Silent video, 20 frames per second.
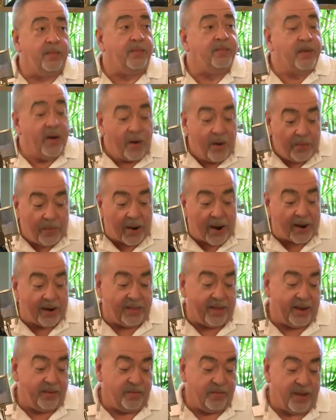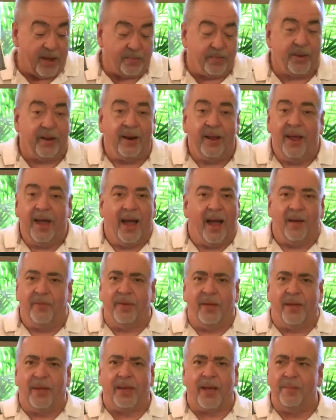Very proud of that fact. But I
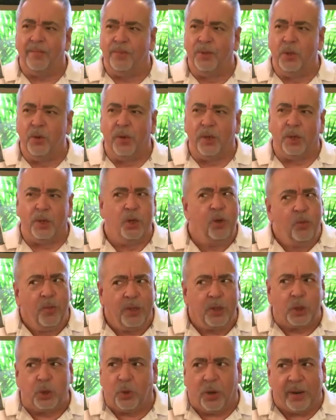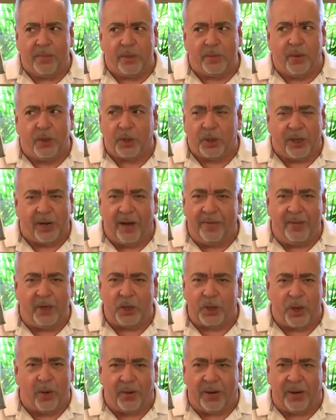feel like I'm doing too much Dreams pushing on this show,